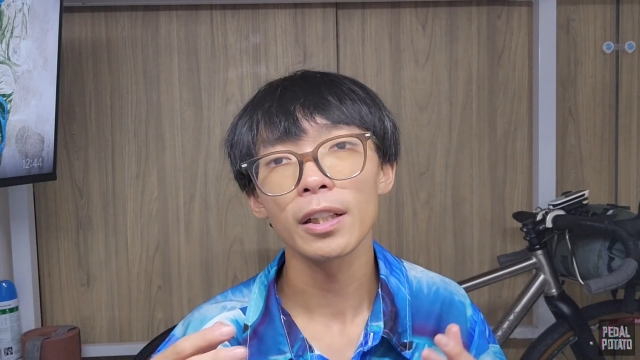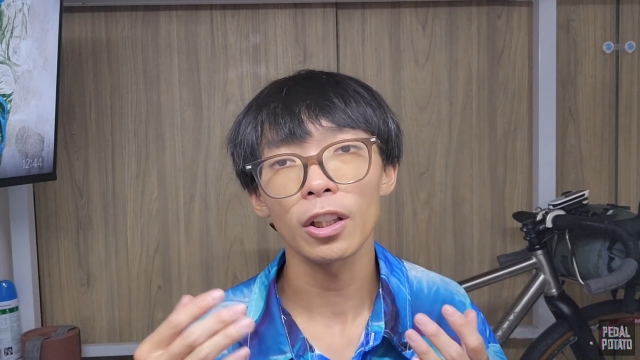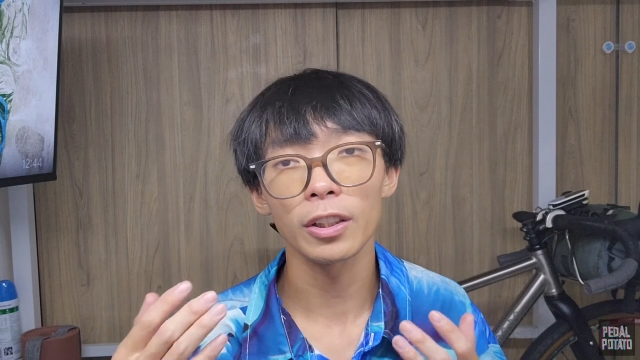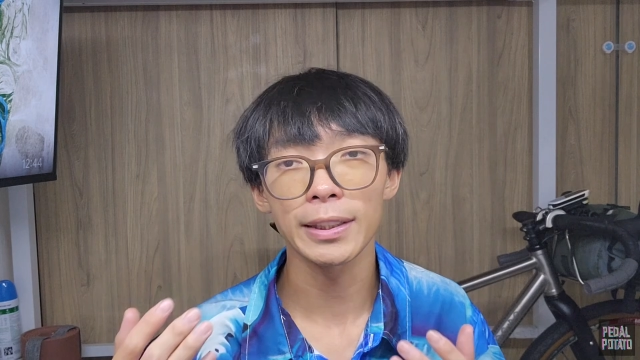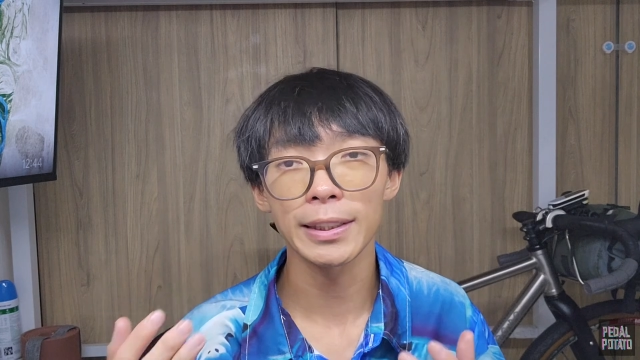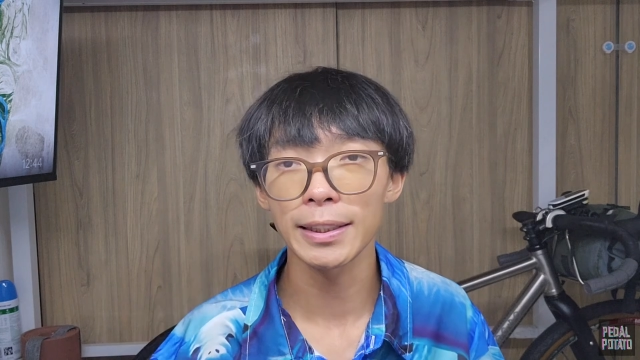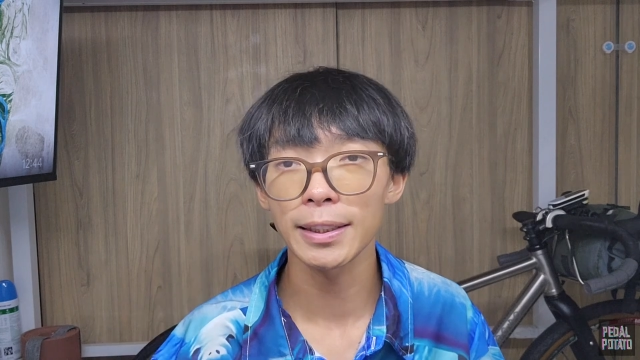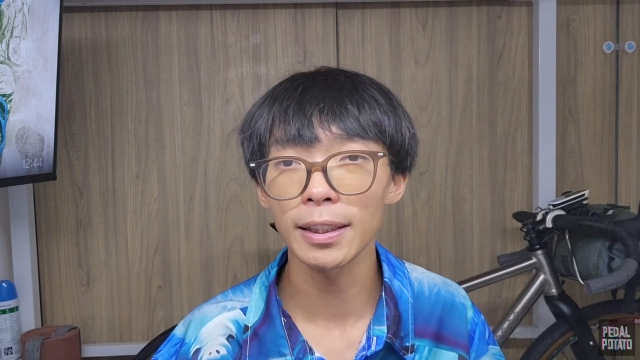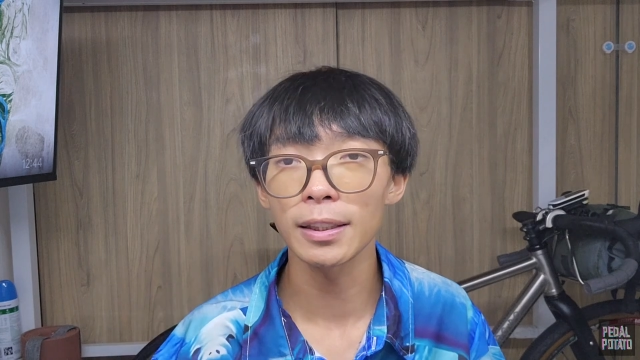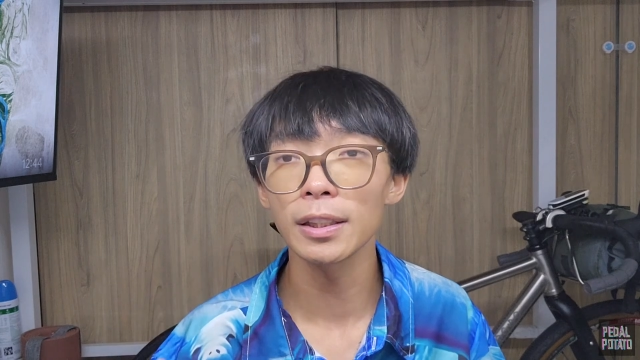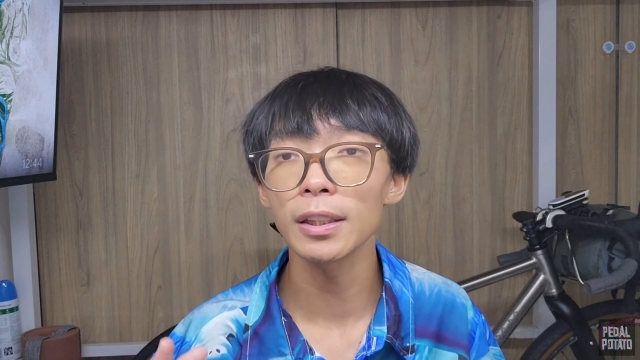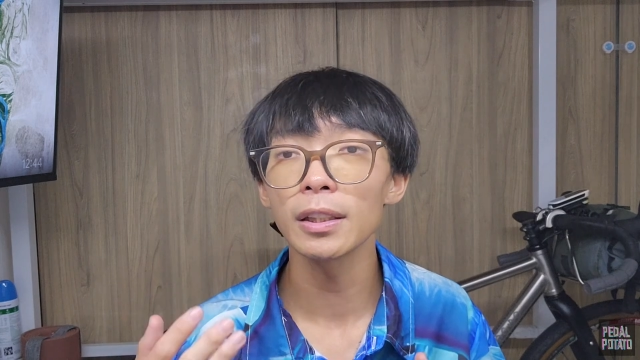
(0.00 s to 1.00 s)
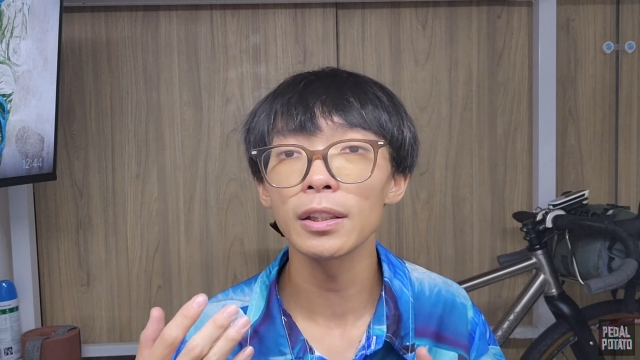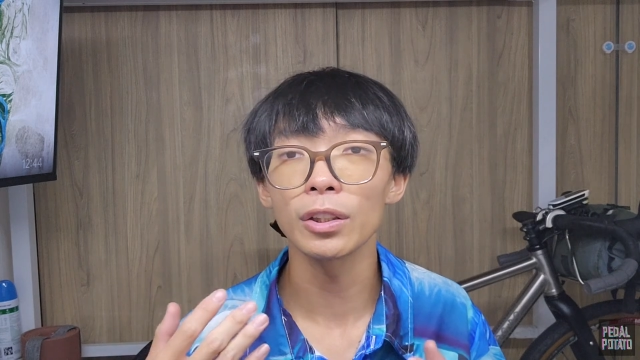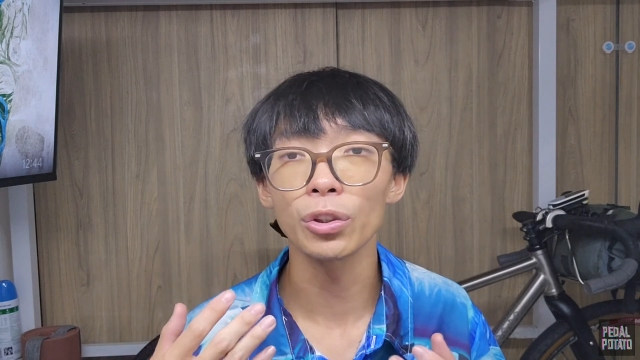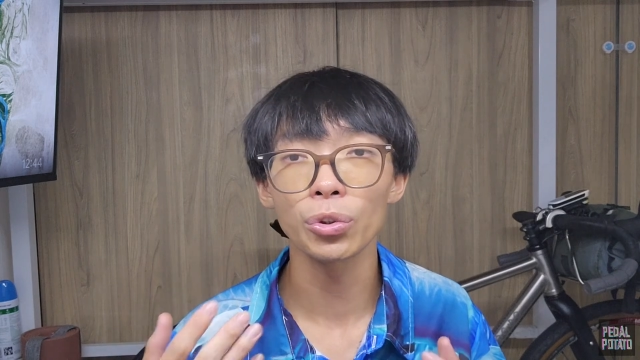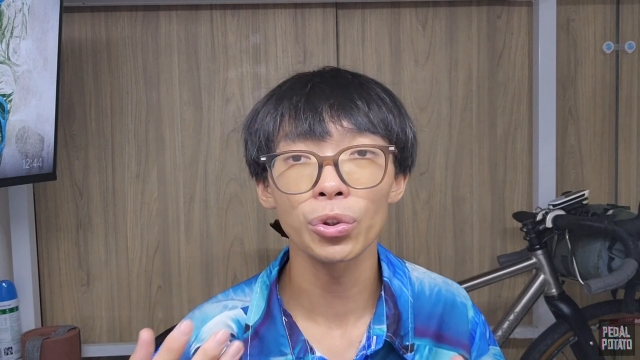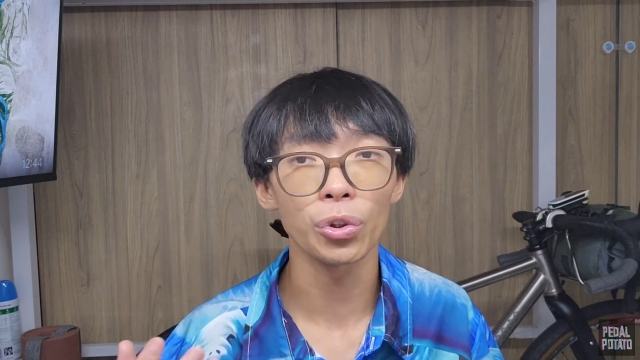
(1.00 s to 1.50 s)
consistently
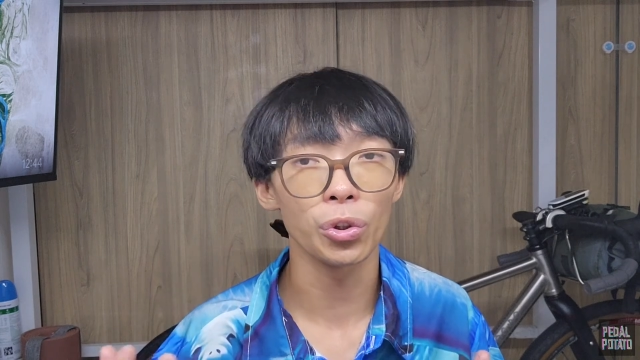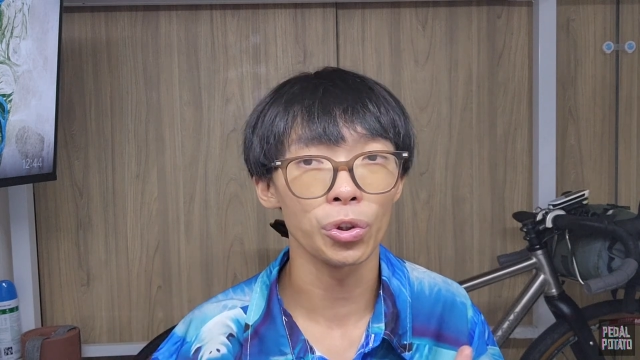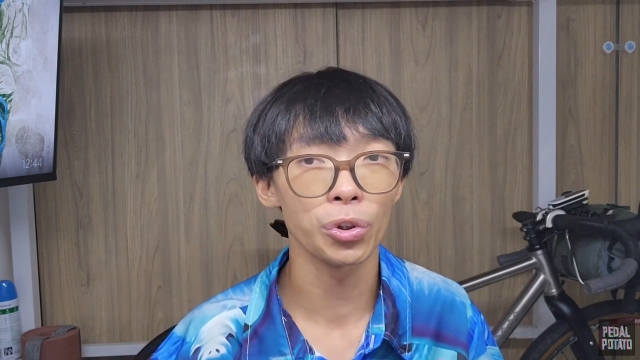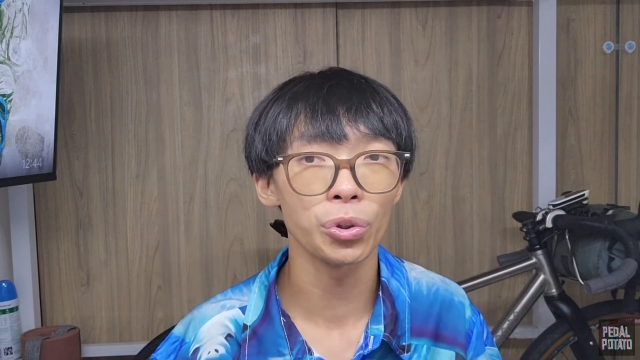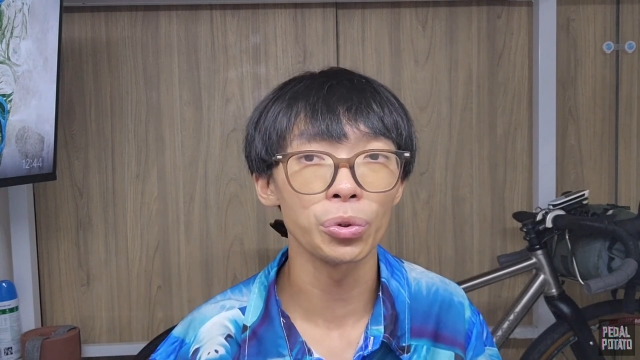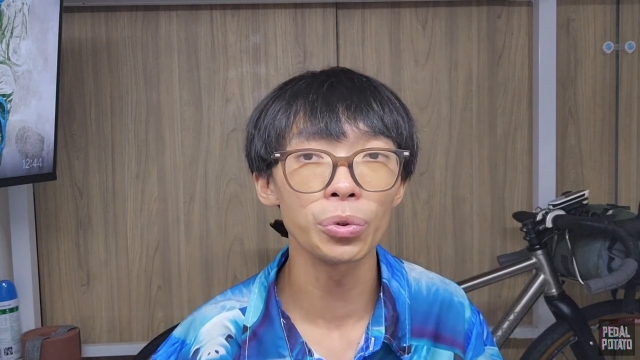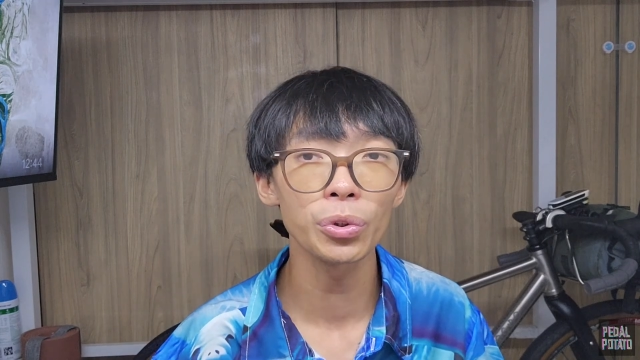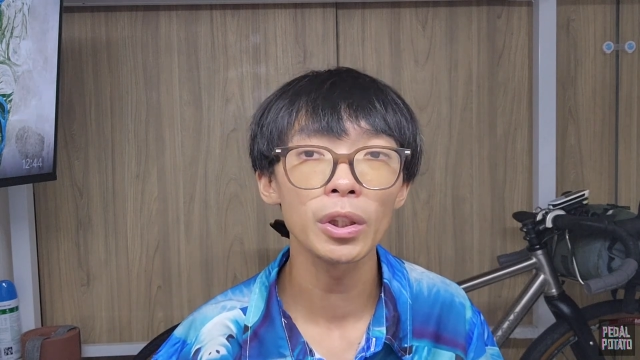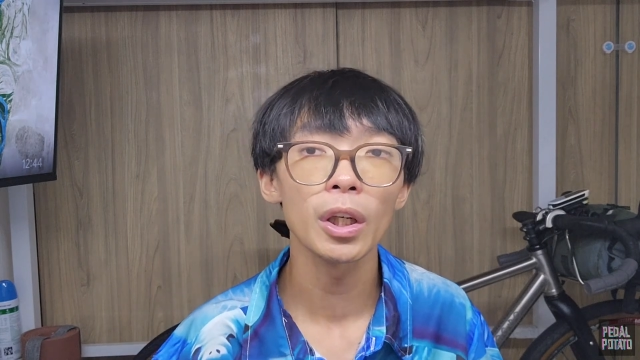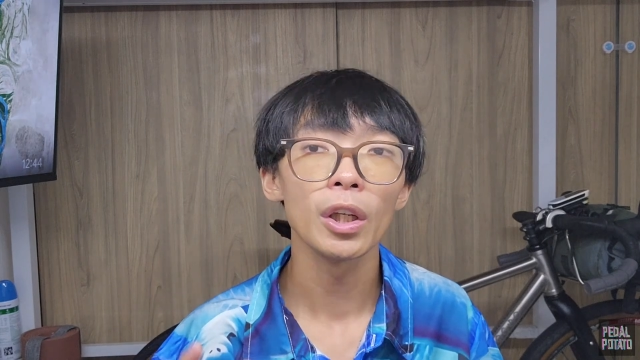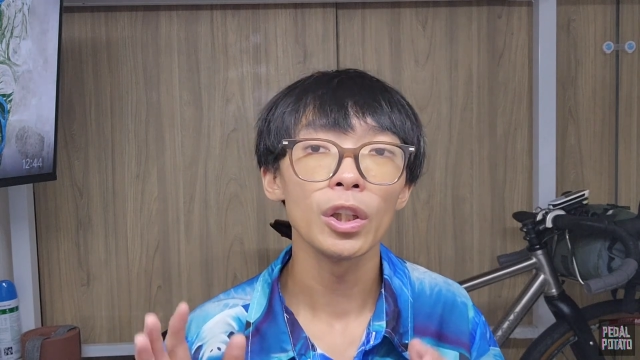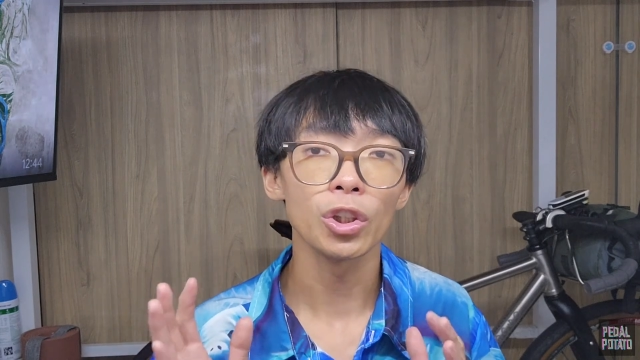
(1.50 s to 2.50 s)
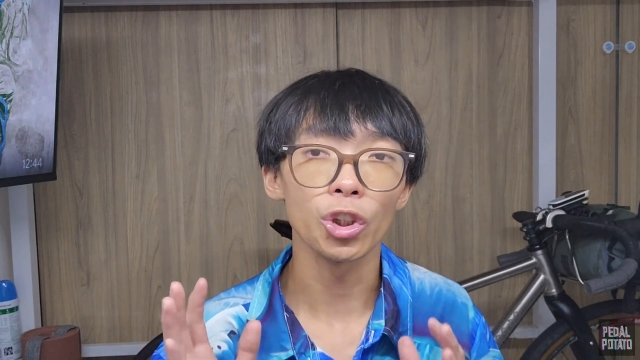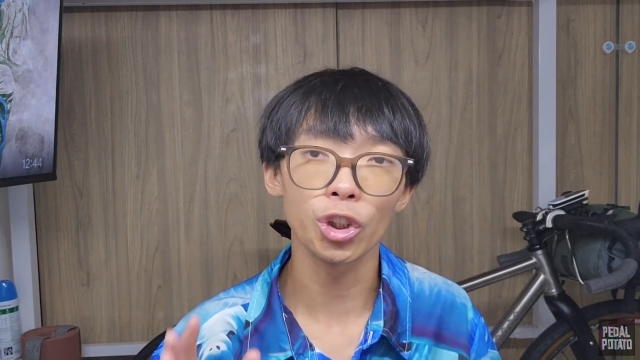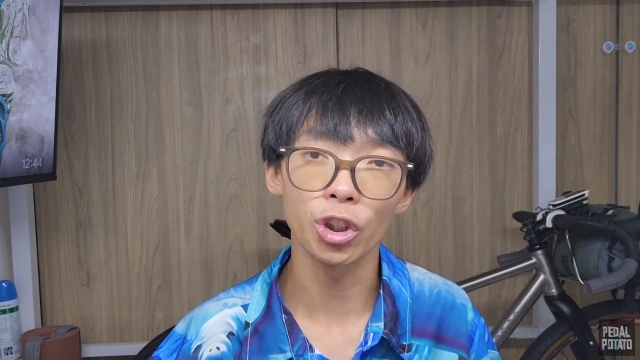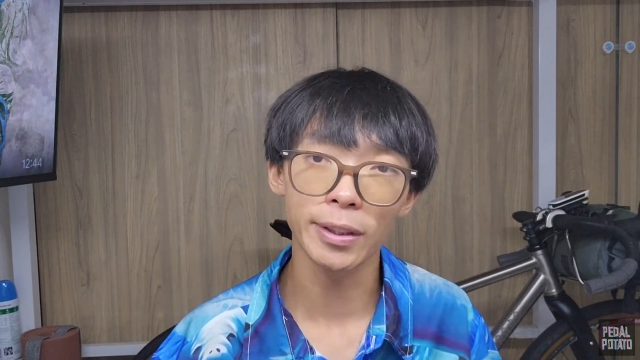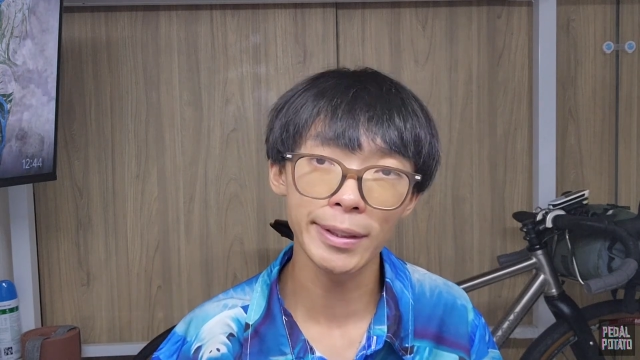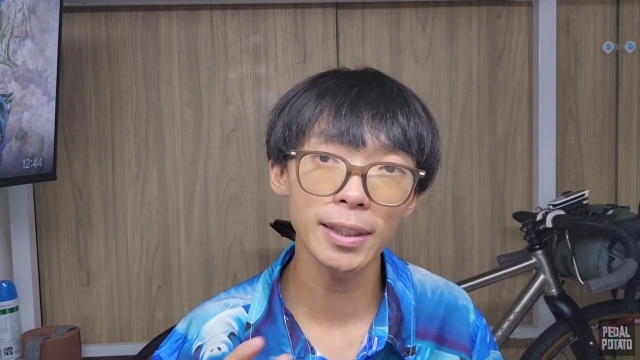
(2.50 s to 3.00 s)
due to your shoes, you
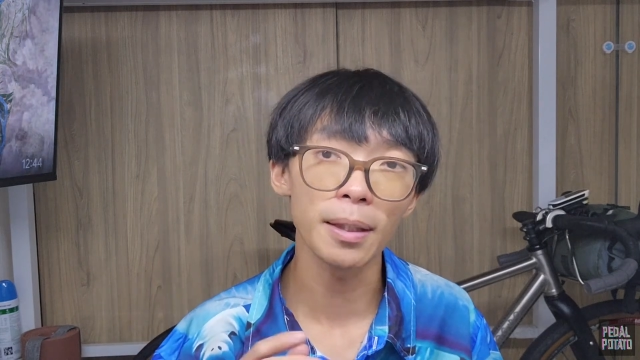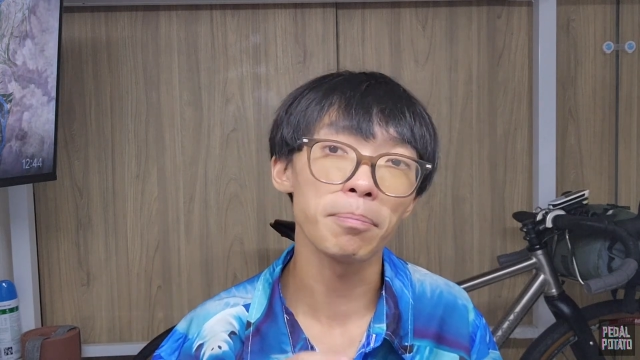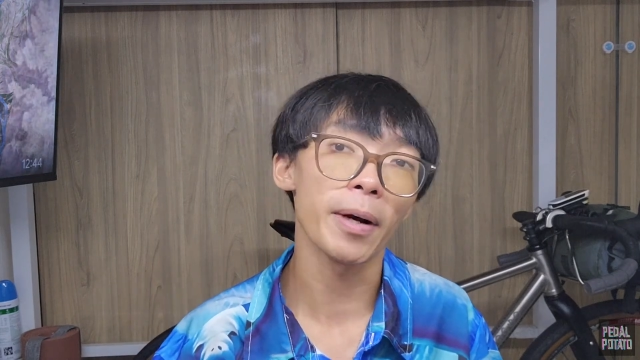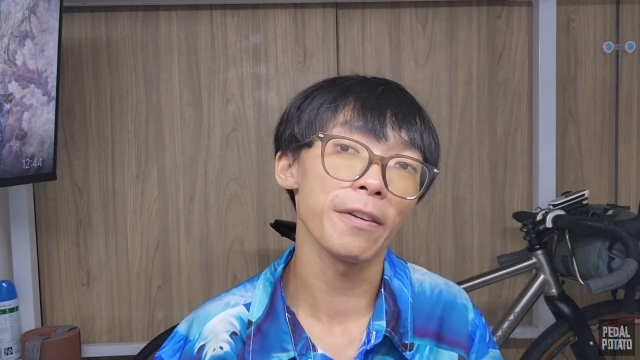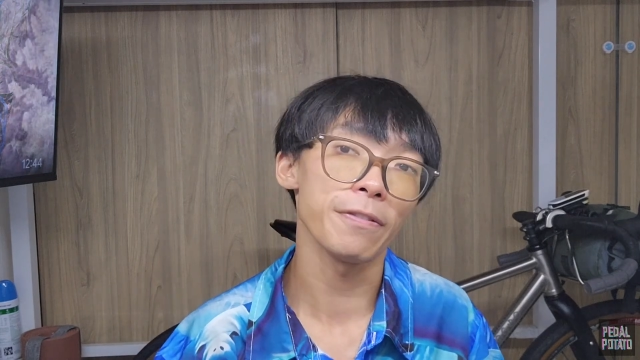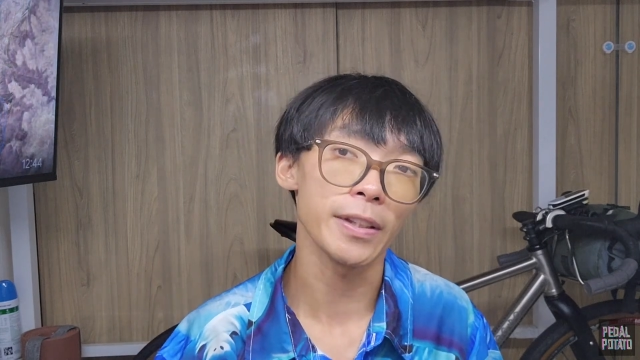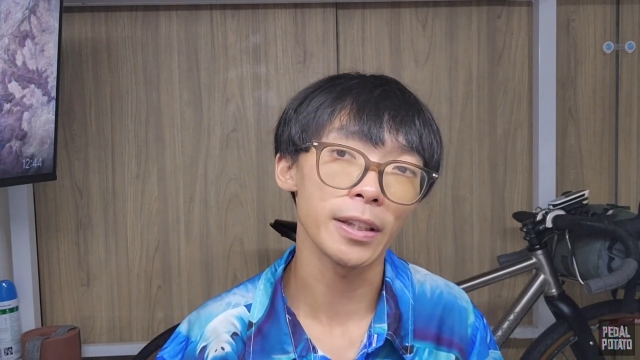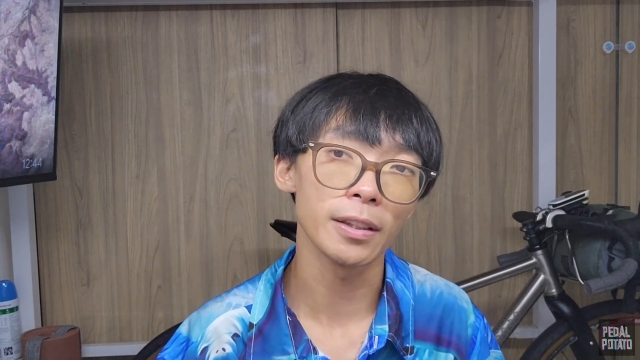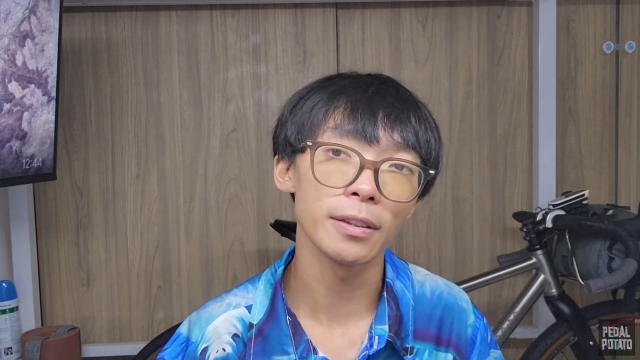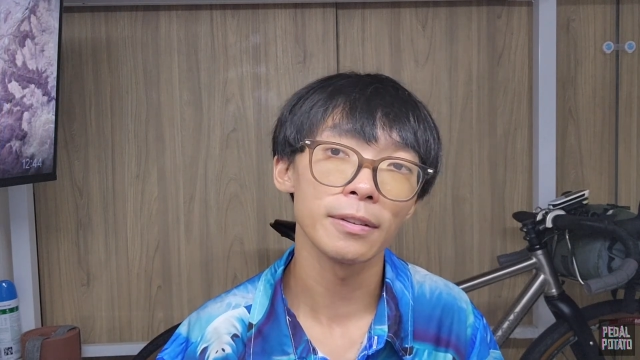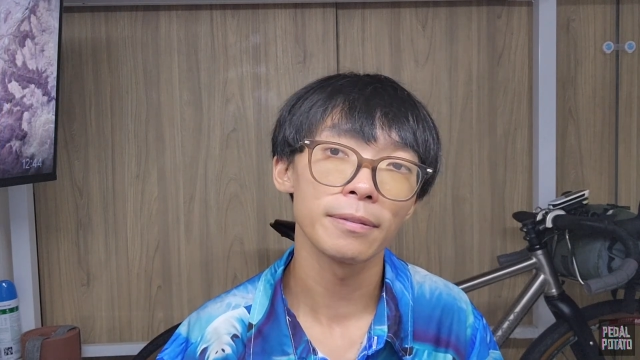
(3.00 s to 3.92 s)
should see a bike fitter.